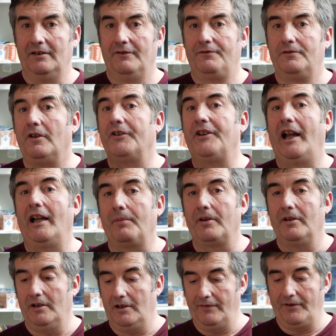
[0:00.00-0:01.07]
four
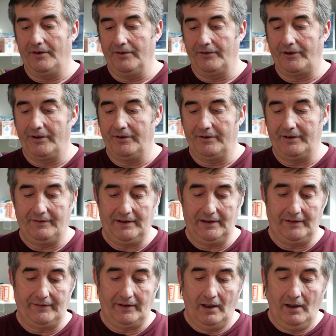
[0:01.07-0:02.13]
types of those
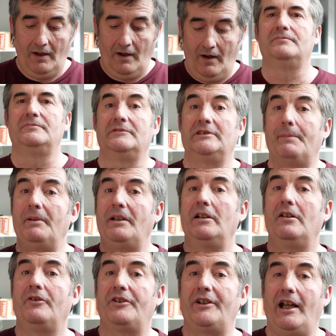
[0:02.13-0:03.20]
DVDs.
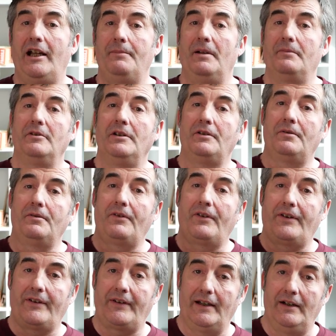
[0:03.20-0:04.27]
Depending on the type, I'm going to
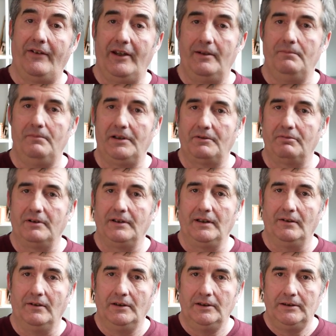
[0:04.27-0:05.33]
sell them
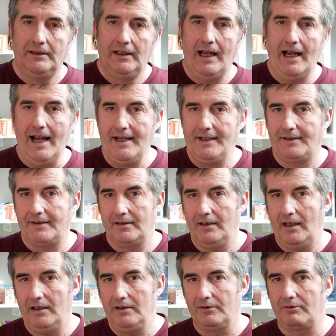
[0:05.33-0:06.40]
between 8
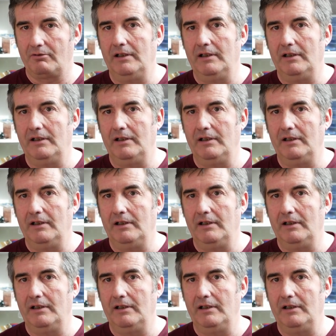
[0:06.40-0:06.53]
and